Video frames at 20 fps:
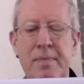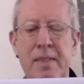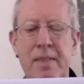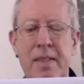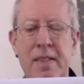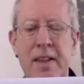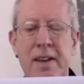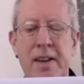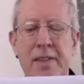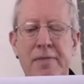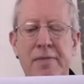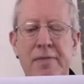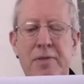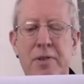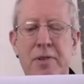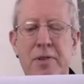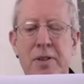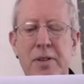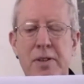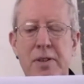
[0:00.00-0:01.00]

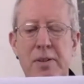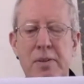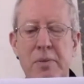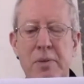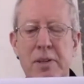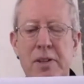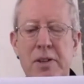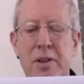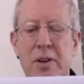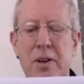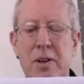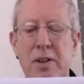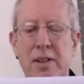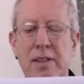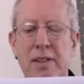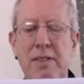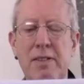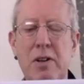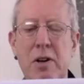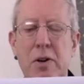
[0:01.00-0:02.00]
Therefore, we call
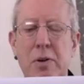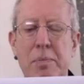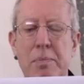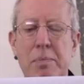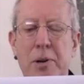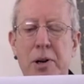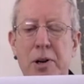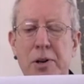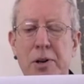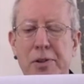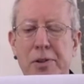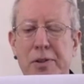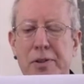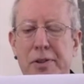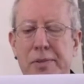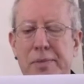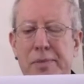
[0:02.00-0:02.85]
it no birth.